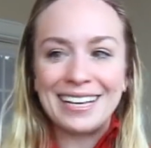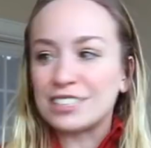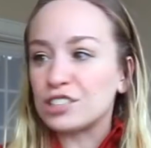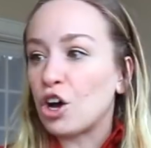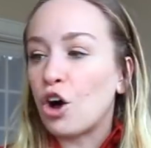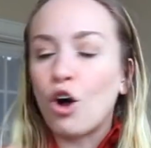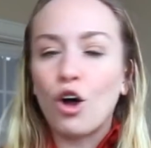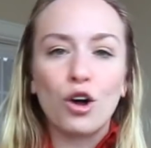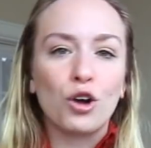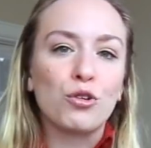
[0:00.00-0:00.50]
It's
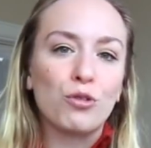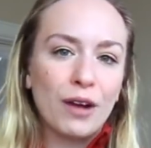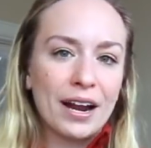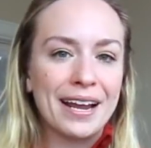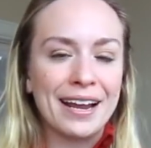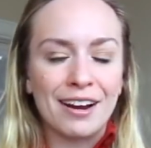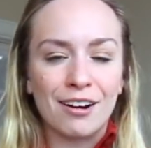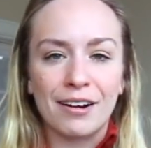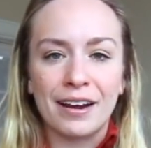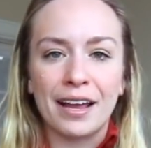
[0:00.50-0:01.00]
all
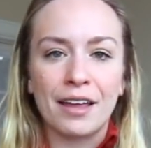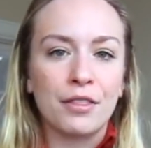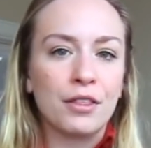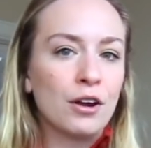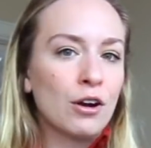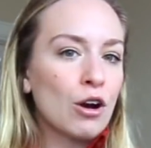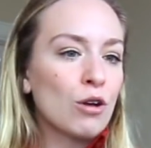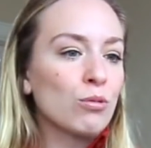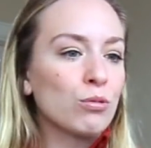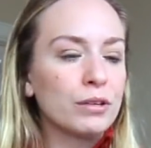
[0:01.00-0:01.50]
gray area.
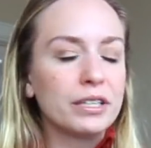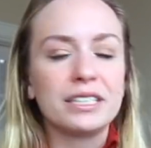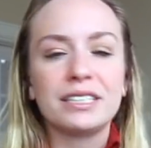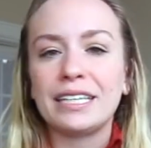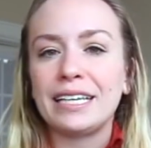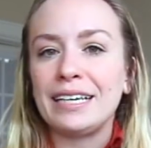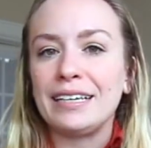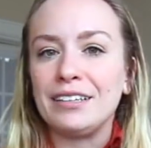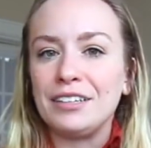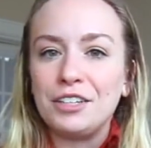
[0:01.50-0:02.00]
There are
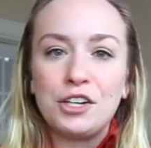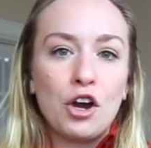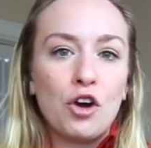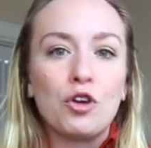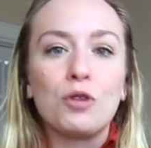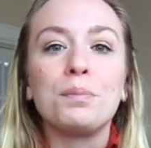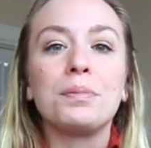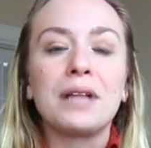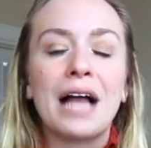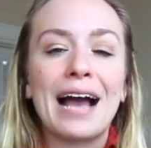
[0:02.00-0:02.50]
really
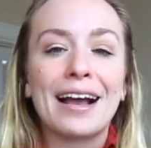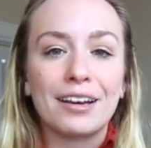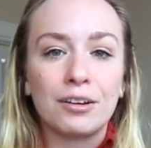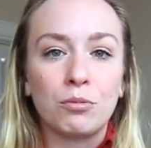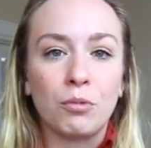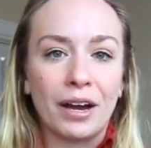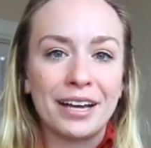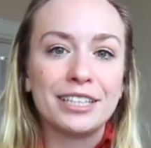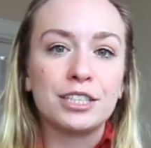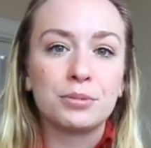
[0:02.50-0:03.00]
no black
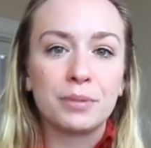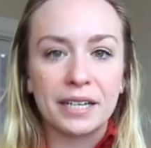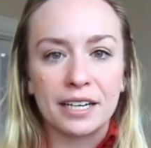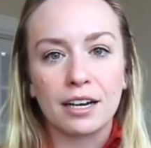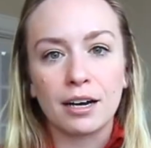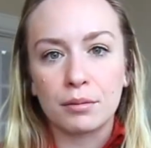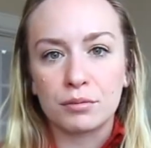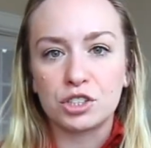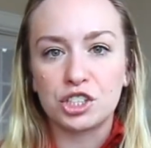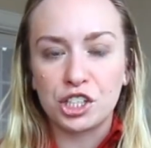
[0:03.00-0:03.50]
and whites when
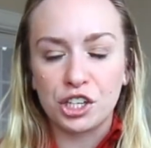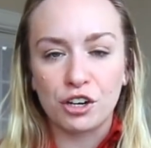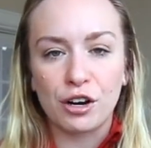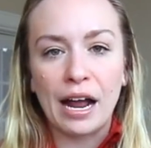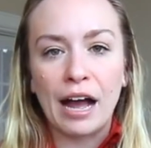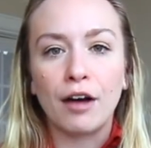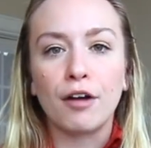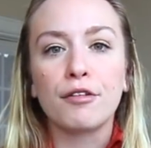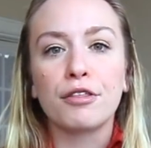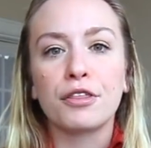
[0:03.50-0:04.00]
it comes to your
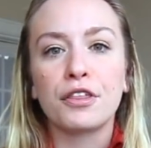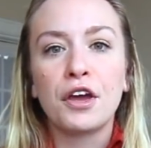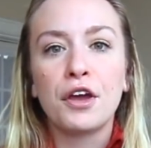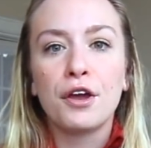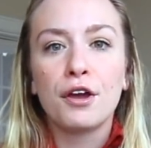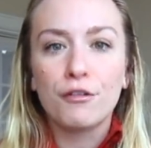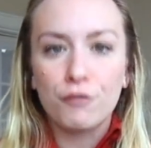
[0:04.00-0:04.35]
health